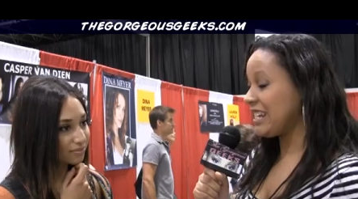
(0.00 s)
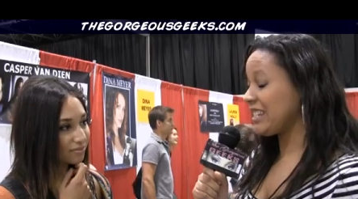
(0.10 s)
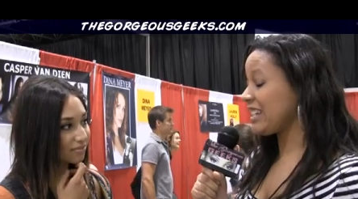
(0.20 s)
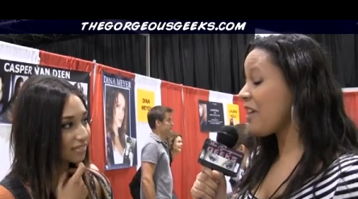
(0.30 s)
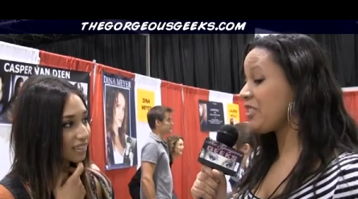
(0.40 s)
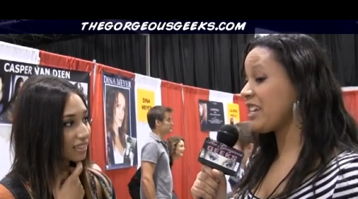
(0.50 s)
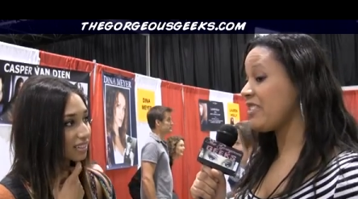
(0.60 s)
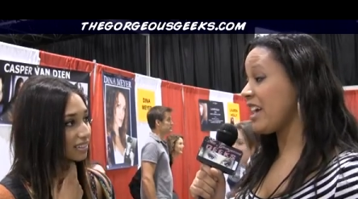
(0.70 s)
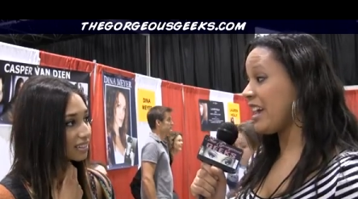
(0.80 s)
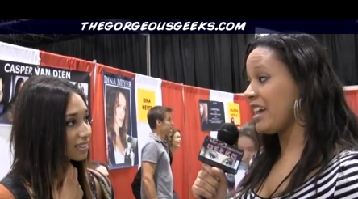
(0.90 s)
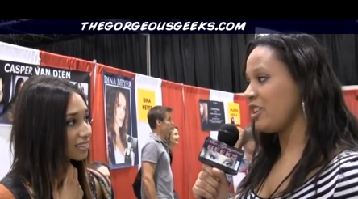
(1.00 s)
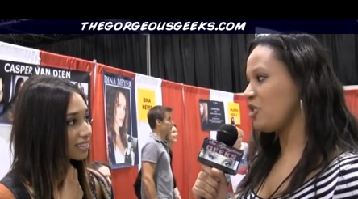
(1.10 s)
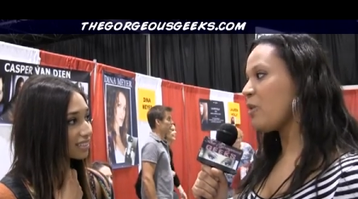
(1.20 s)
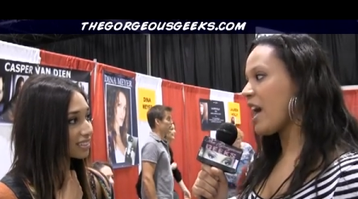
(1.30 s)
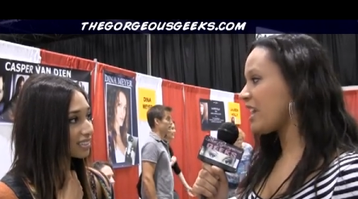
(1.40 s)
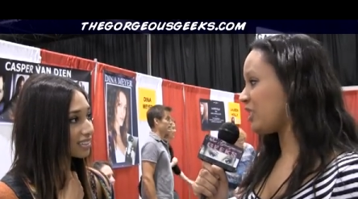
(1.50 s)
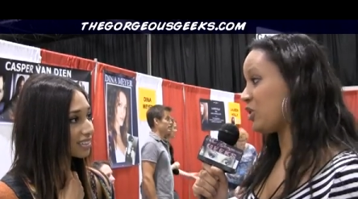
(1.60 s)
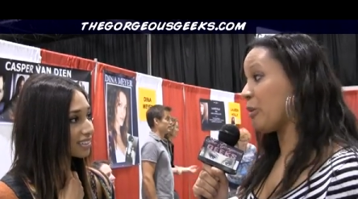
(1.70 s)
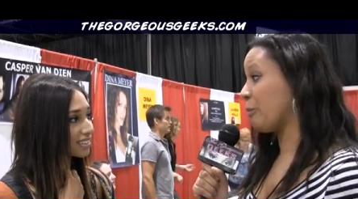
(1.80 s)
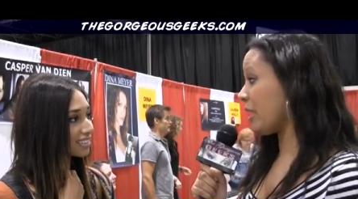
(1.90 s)
Speaker 1: season? Cause I have to say that, and you acted
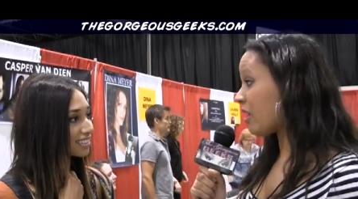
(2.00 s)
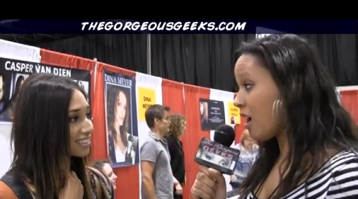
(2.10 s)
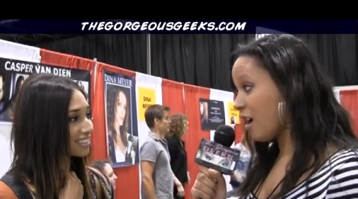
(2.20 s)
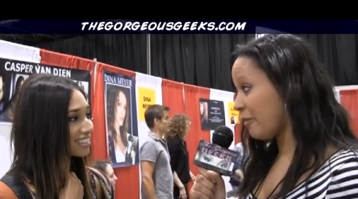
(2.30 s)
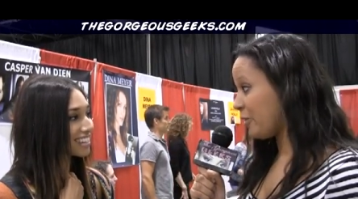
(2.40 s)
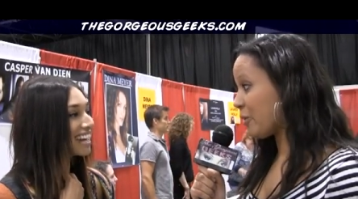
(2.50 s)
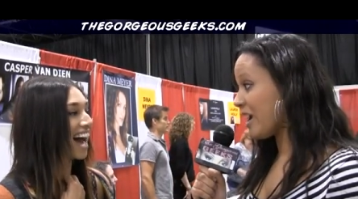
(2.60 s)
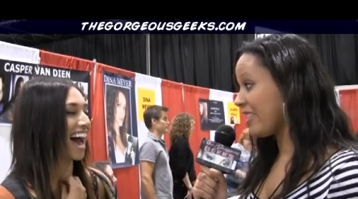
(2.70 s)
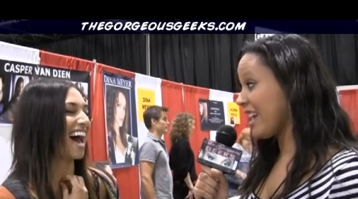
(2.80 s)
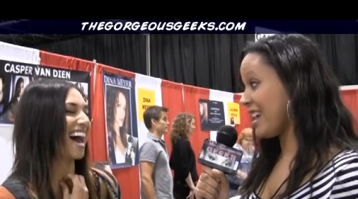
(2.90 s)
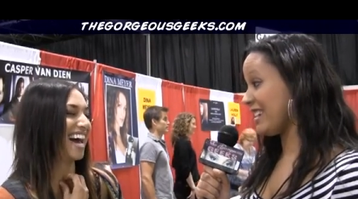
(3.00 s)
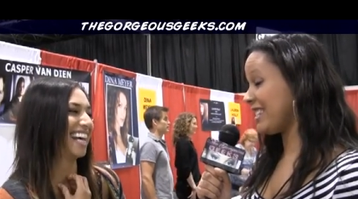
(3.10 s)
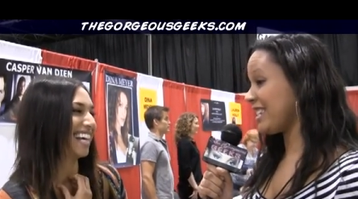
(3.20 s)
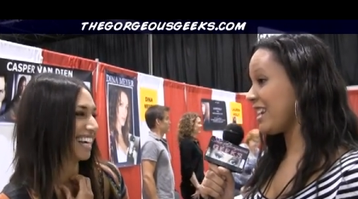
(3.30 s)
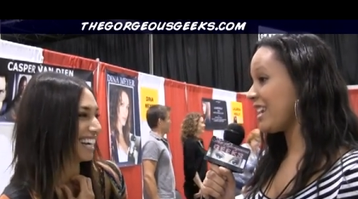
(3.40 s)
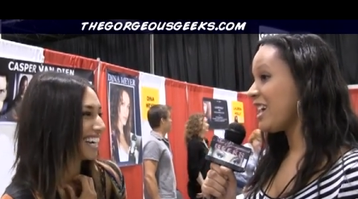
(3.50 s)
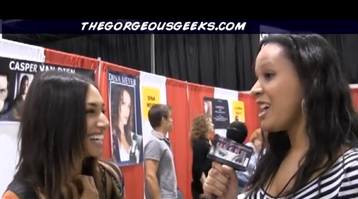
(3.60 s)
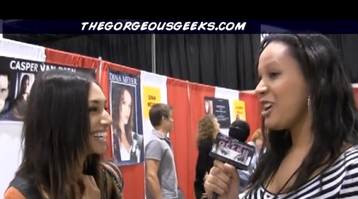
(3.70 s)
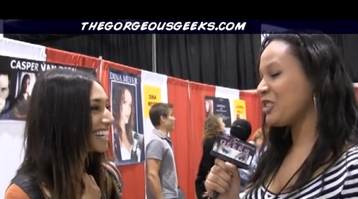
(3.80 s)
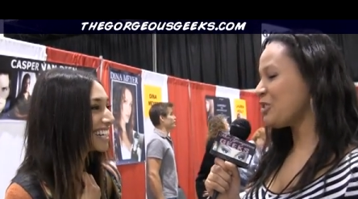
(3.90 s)
your butt off during that end scene
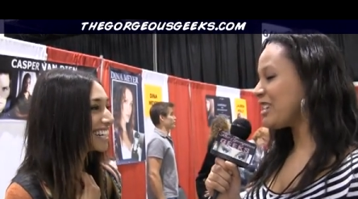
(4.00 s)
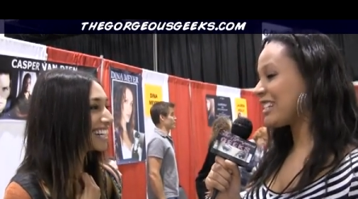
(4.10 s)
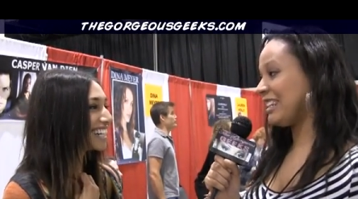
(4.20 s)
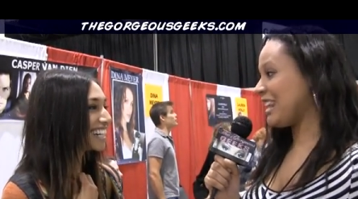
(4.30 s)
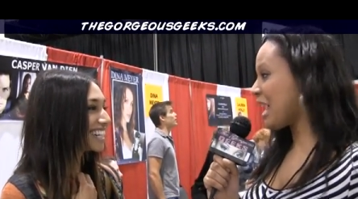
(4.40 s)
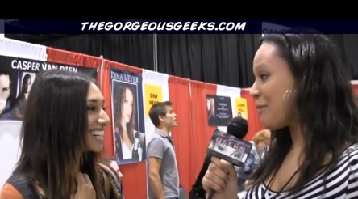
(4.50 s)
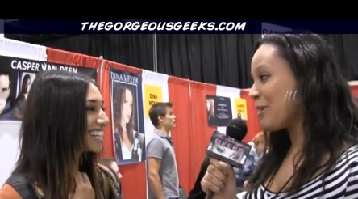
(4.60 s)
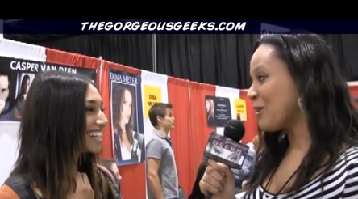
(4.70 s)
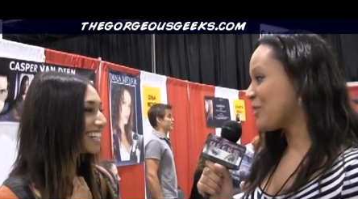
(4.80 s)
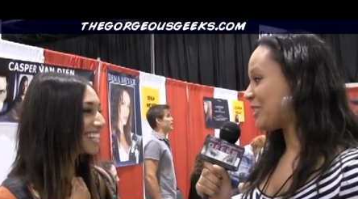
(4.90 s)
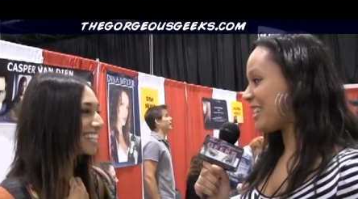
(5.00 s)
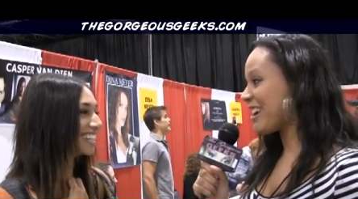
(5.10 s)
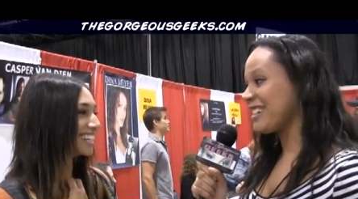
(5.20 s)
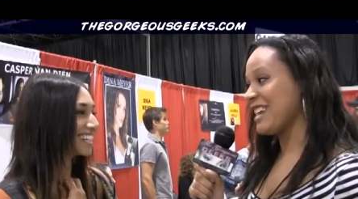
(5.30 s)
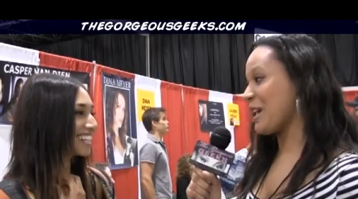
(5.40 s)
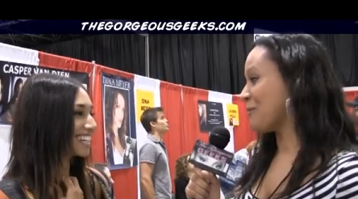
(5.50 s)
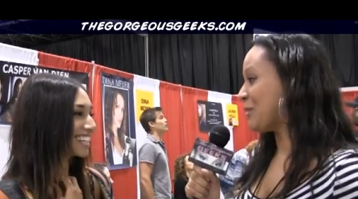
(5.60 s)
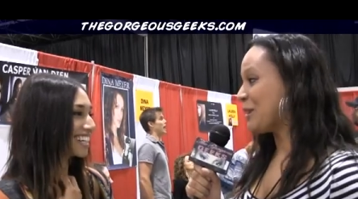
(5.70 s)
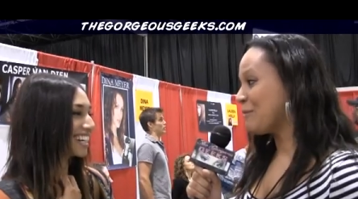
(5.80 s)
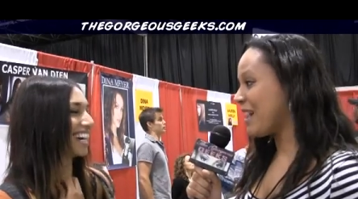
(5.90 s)
because you're just climbing on those stairs like I'm
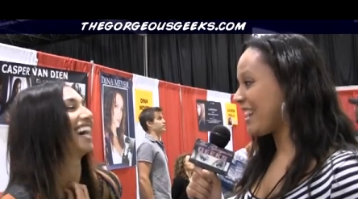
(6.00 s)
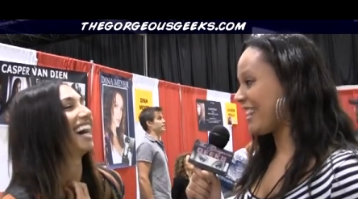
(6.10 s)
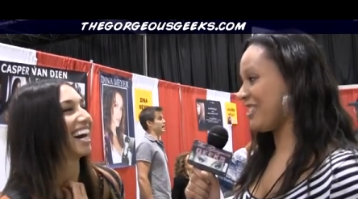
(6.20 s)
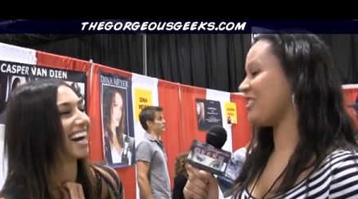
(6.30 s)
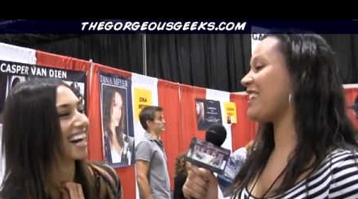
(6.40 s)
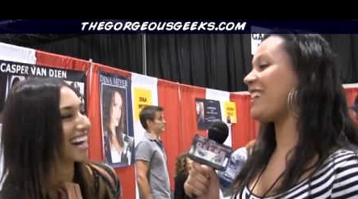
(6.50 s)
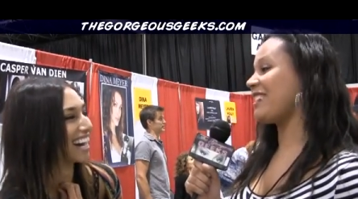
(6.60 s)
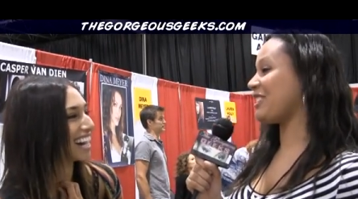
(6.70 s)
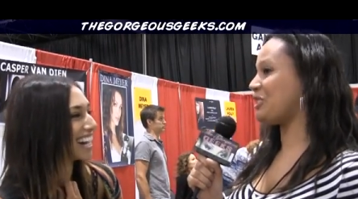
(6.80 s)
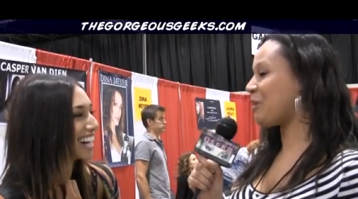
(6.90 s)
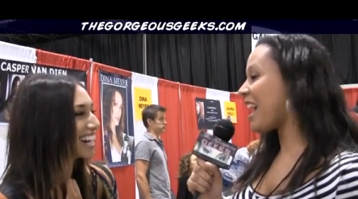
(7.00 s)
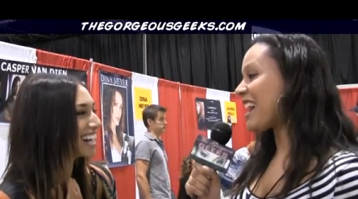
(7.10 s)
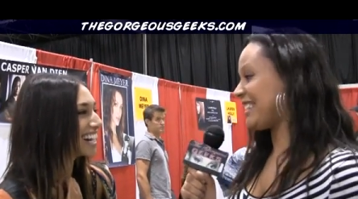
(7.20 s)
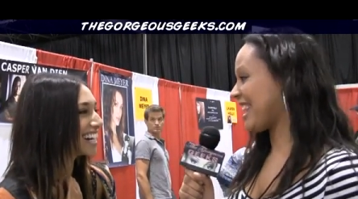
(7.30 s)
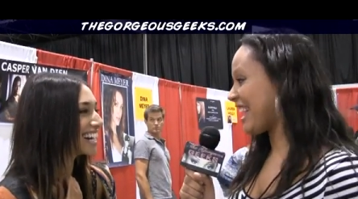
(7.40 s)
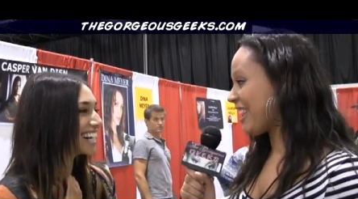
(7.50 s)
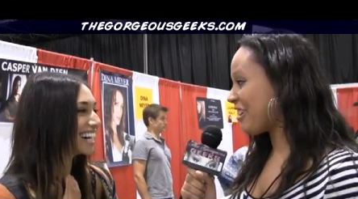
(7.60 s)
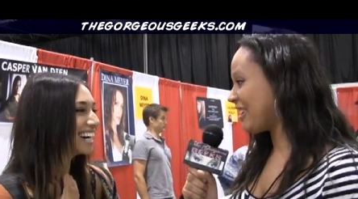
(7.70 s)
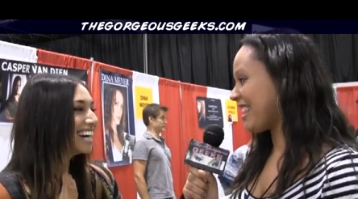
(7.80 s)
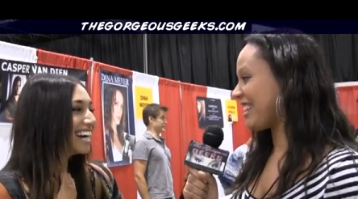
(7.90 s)
going to make it, and you get like dragged to
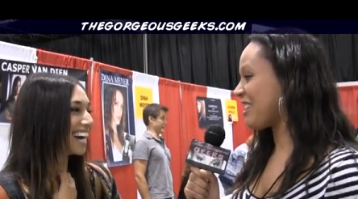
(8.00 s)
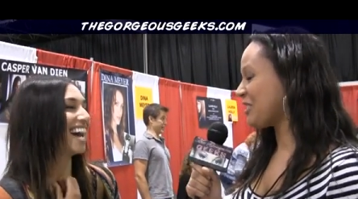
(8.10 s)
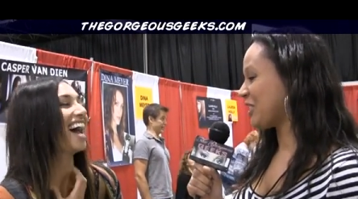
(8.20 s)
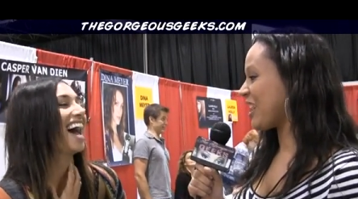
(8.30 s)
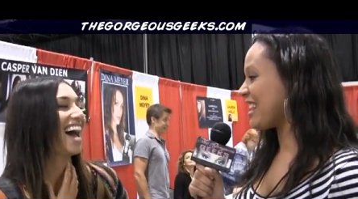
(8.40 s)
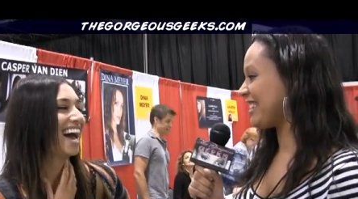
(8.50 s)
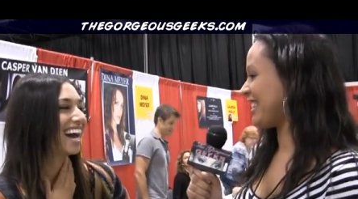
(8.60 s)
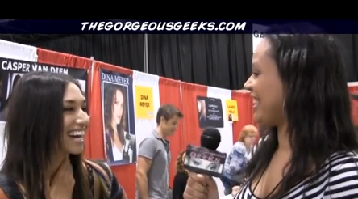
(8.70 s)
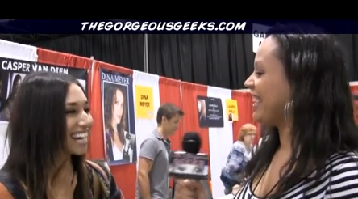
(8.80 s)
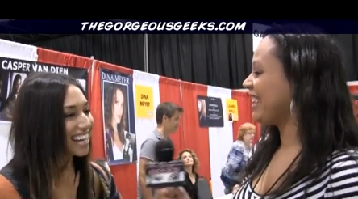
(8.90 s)
hell. Like that was crazy.